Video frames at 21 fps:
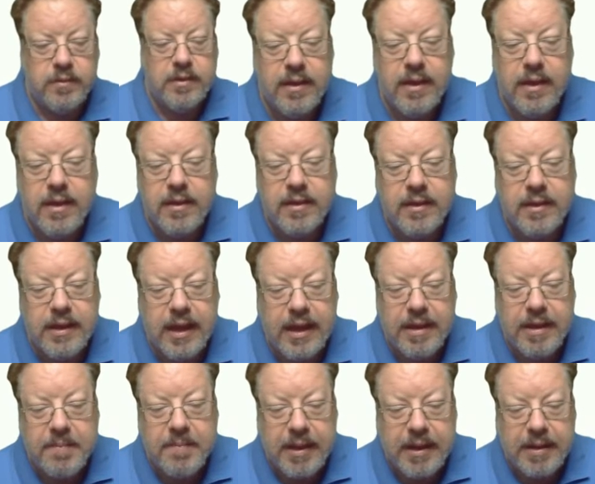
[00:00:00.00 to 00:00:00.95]

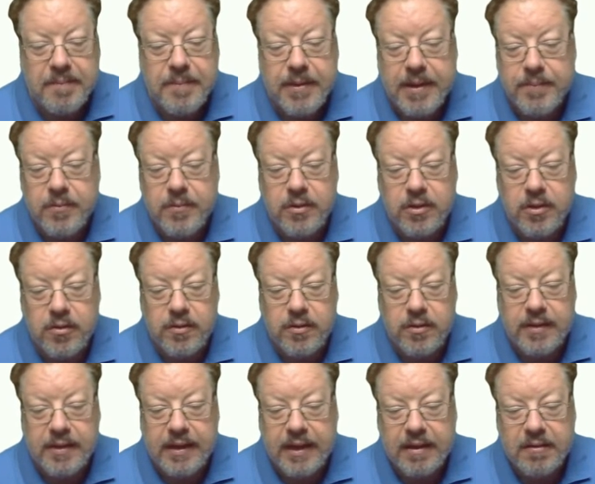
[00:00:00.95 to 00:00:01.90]
today many people use
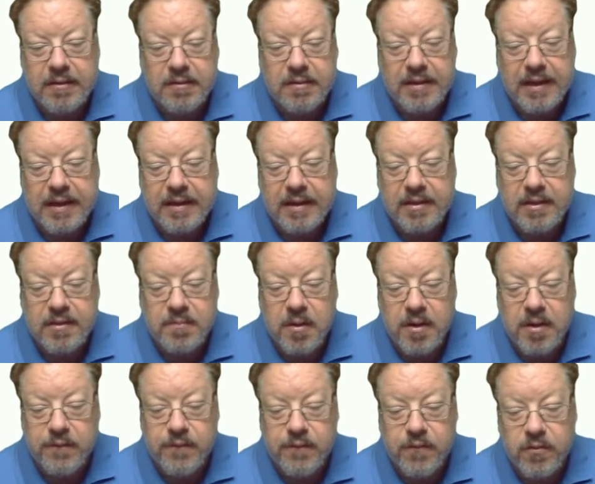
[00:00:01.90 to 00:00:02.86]
the internet and
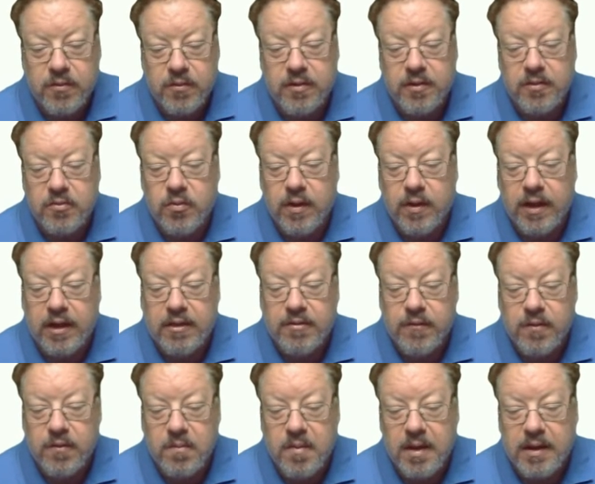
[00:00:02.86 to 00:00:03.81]
smartphones to
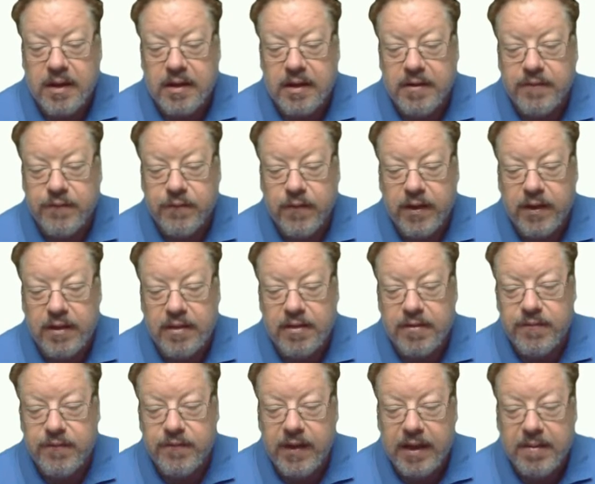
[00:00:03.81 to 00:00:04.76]
transfer money to friends,
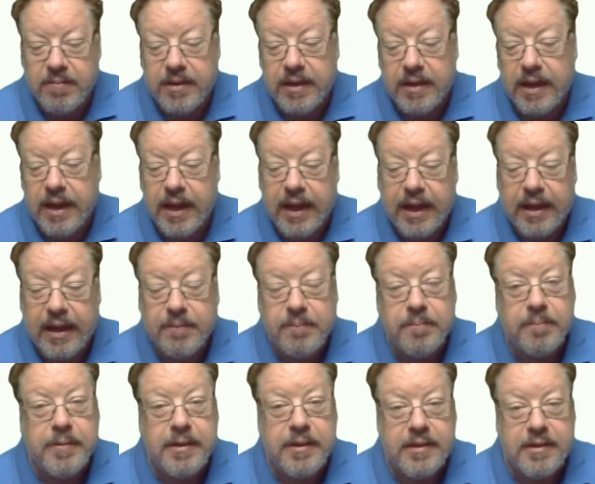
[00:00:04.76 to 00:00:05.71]
family,
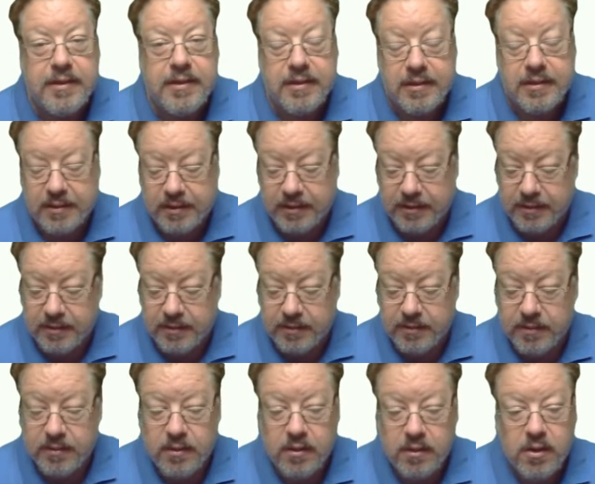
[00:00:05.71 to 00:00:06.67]
and businesses.
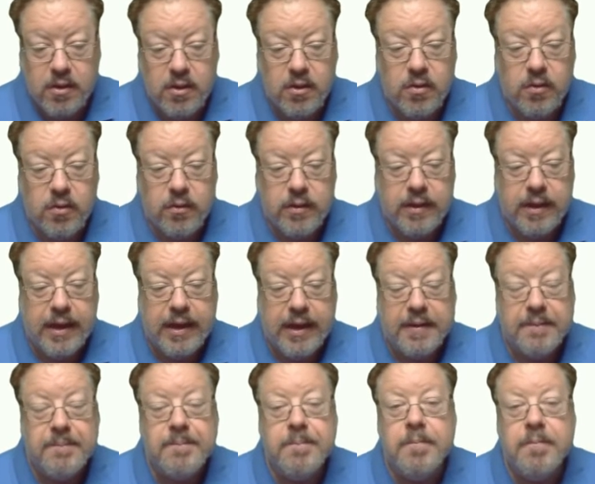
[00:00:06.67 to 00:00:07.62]

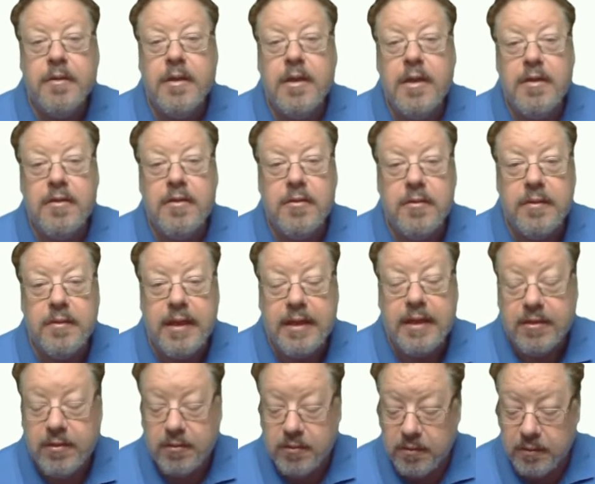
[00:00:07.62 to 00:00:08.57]
Okay? So
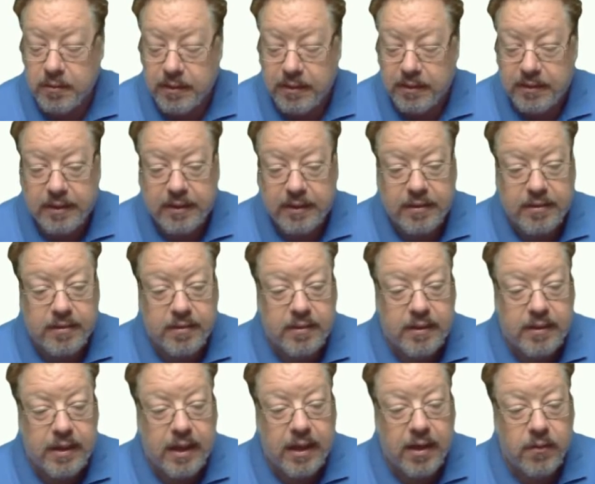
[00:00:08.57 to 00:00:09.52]
let's look at this.
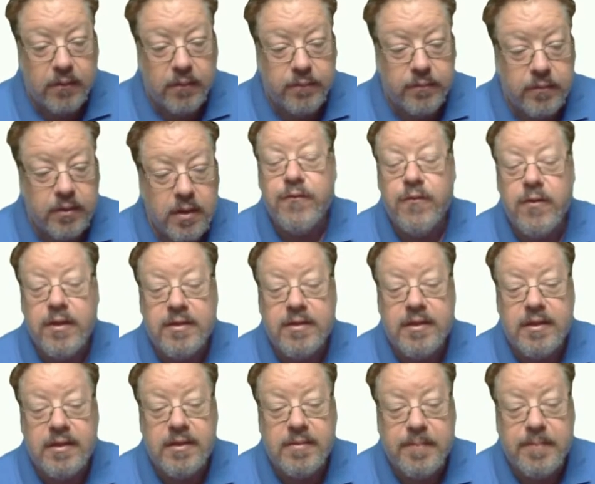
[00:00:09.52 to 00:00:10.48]
Now, for
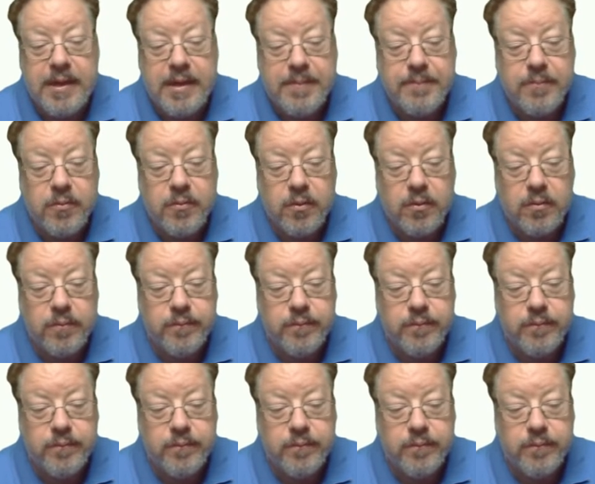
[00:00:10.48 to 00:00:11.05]
instance, people.